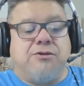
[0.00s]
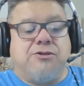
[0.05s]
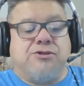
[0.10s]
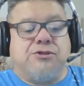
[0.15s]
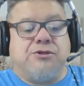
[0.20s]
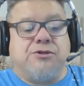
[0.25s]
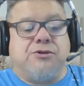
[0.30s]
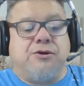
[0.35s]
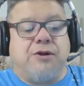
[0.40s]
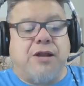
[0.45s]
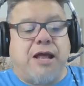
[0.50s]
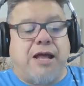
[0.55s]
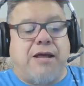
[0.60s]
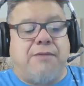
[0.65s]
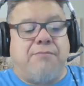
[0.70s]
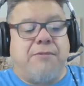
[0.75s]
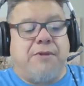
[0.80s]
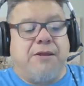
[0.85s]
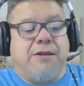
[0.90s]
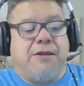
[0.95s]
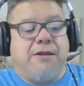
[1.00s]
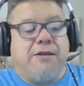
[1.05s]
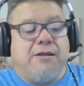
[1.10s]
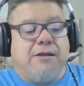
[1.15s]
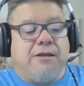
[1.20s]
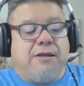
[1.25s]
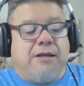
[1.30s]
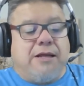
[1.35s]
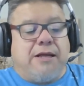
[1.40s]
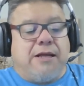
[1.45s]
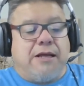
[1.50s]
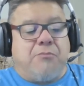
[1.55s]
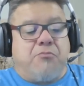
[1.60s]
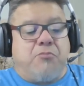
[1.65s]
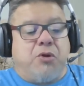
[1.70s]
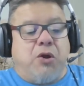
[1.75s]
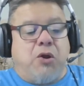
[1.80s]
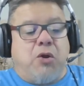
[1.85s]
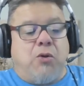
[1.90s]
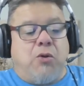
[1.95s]
Sonora,
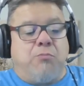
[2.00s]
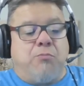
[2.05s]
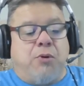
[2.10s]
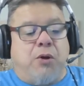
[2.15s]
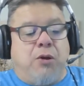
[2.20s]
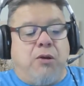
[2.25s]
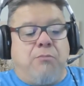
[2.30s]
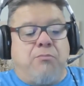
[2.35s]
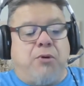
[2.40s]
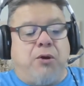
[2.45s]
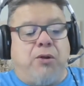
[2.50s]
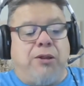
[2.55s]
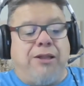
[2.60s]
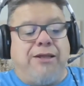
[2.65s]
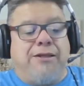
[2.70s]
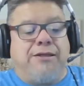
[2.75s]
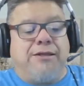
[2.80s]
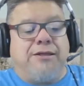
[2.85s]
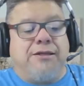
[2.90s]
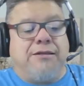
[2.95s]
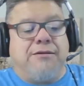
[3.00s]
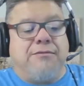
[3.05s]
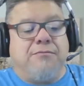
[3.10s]
Poland,